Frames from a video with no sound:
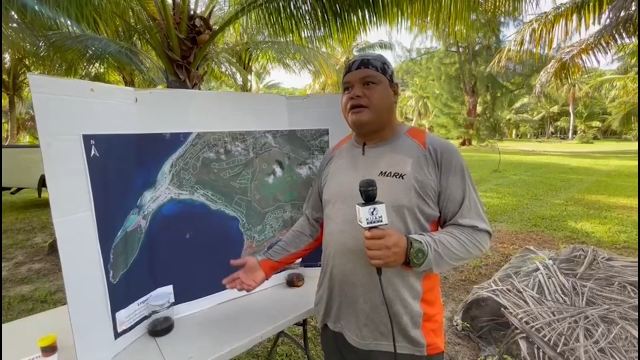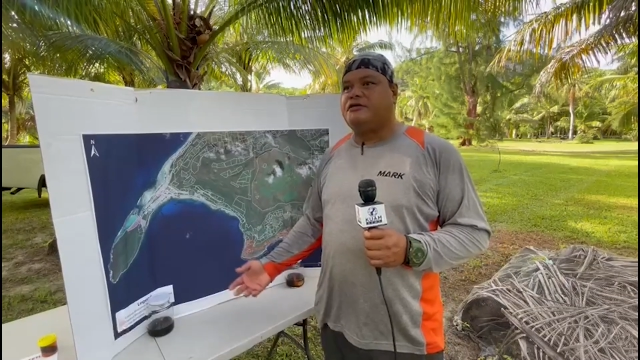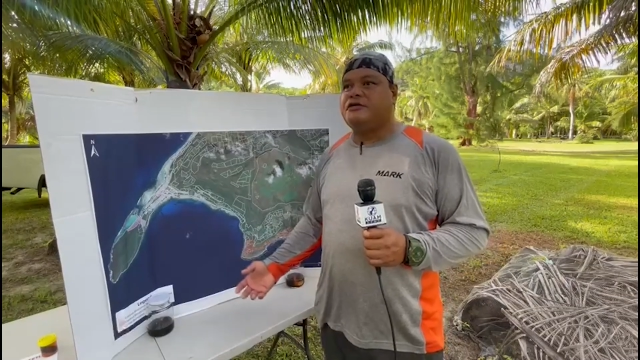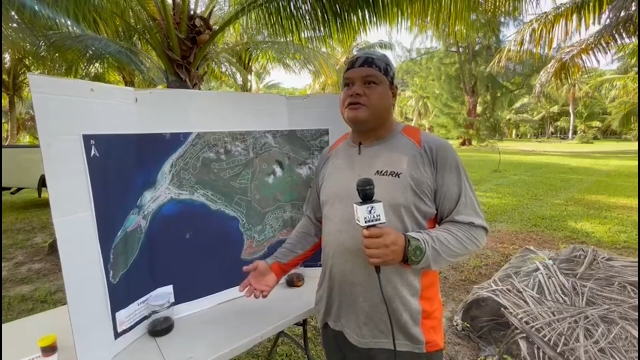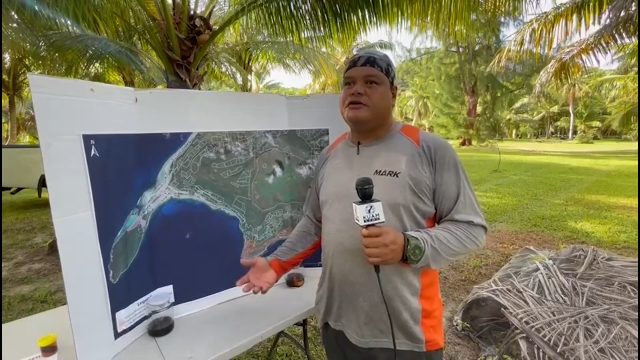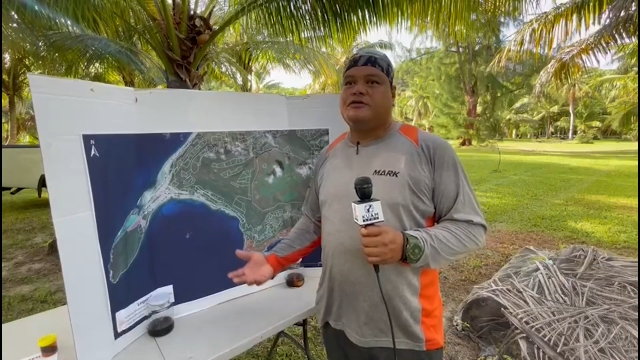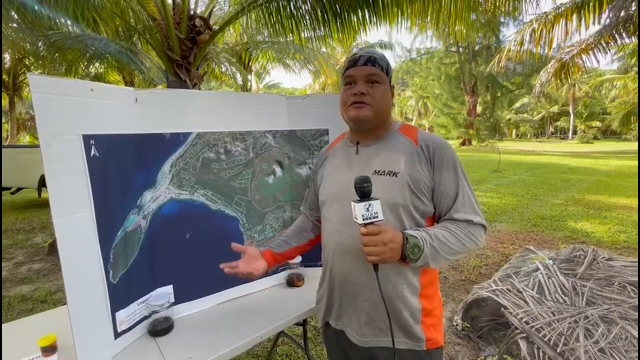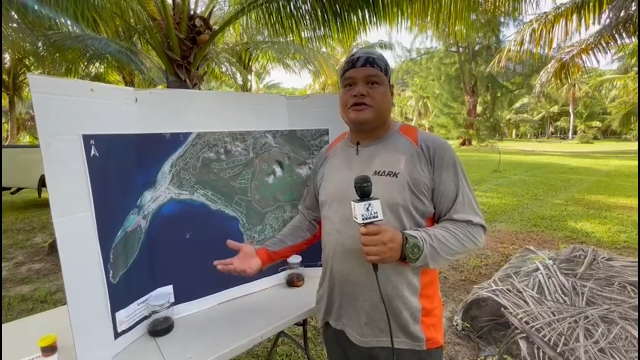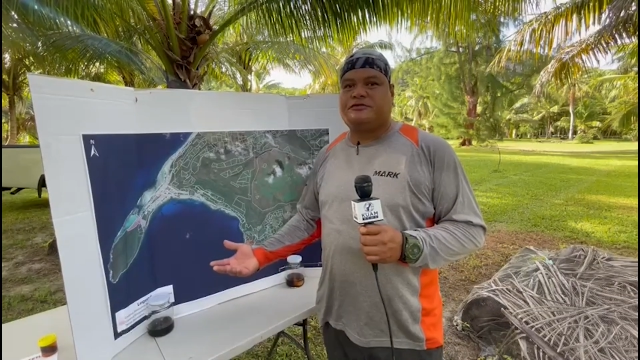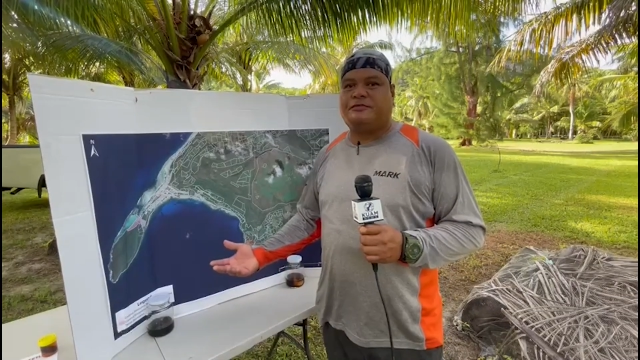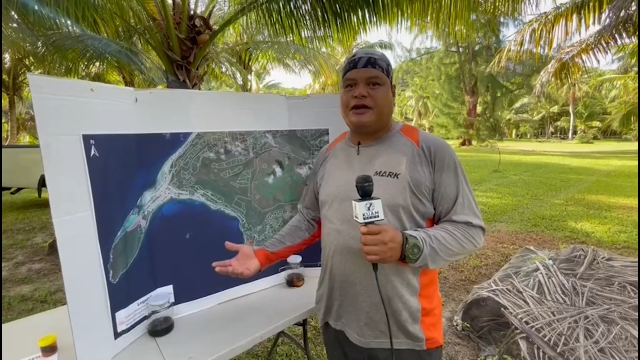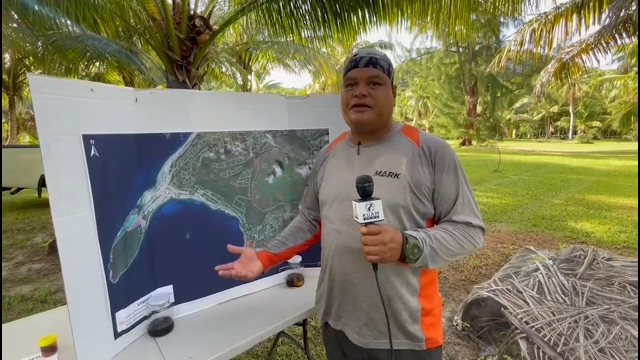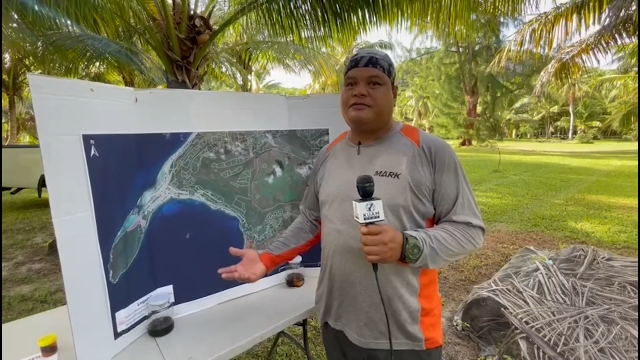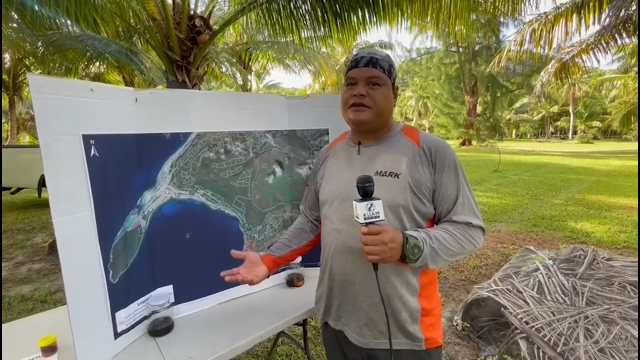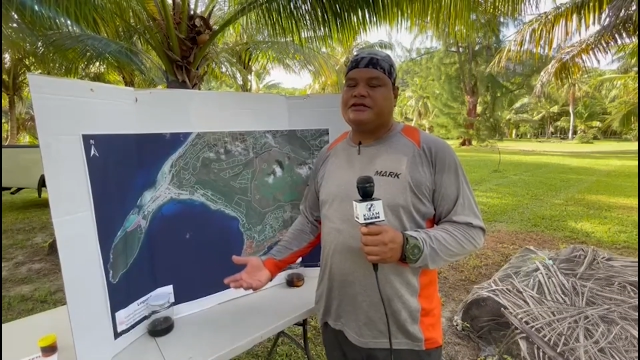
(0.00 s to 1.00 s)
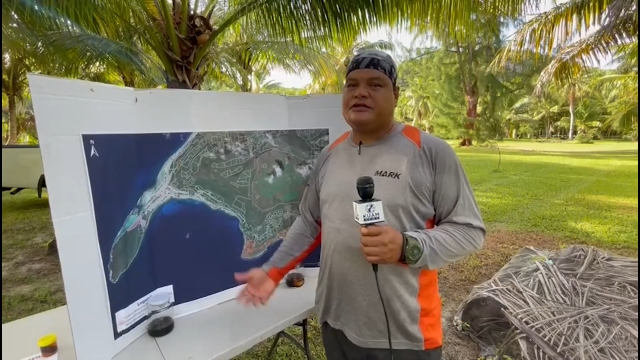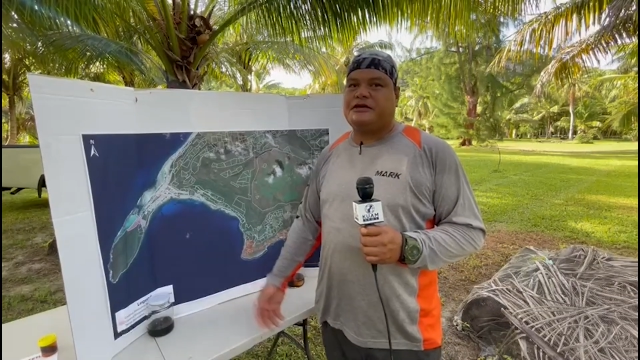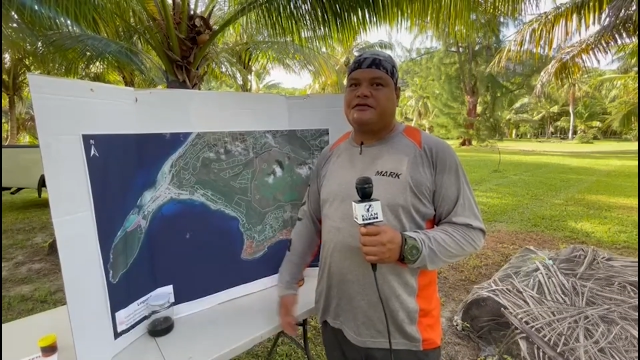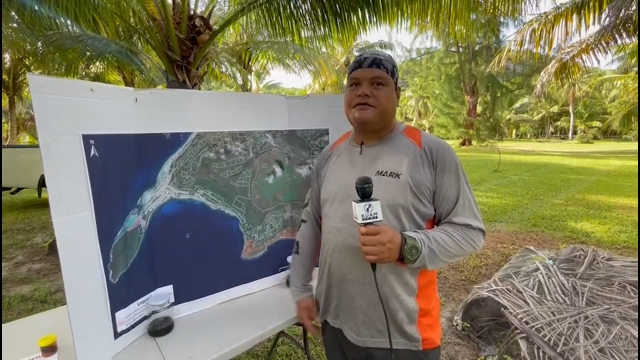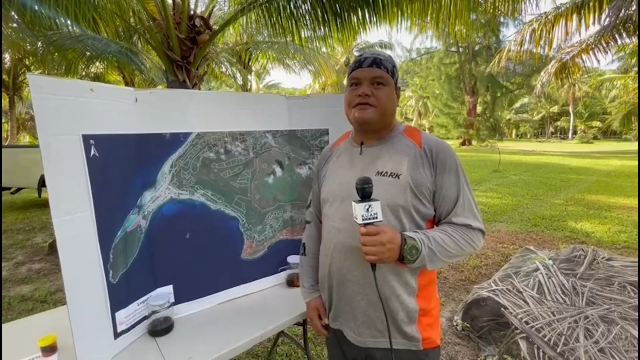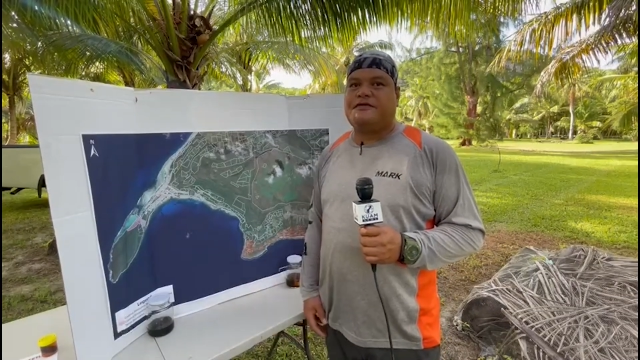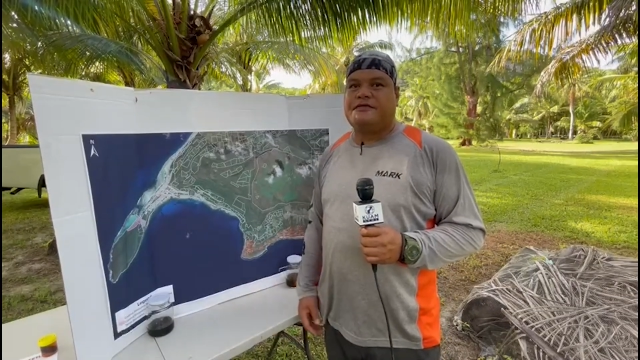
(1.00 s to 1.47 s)
it was by
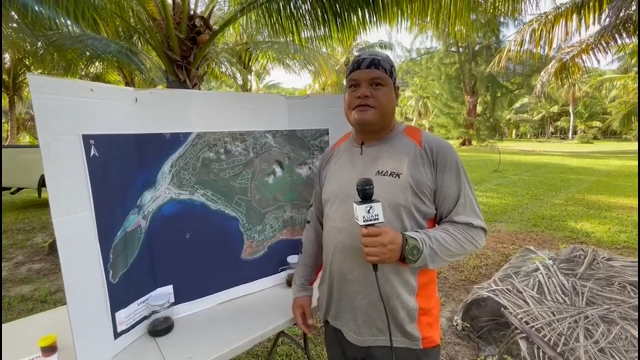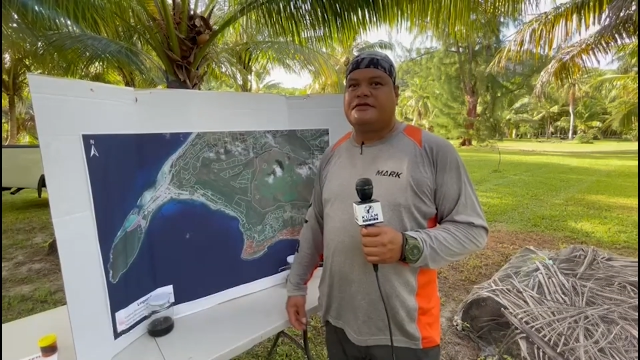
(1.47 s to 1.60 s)
myself,